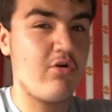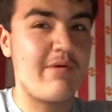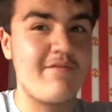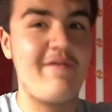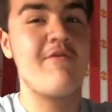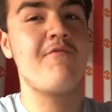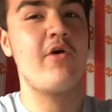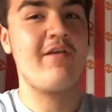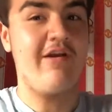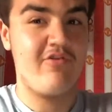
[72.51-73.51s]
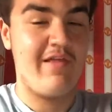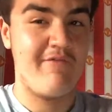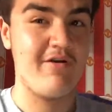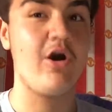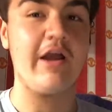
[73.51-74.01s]
one of my favorite voice actors
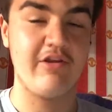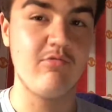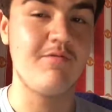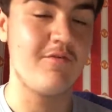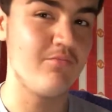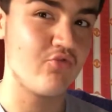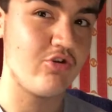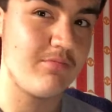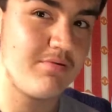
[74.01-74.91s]
ever. I gotta give her a thumbs up.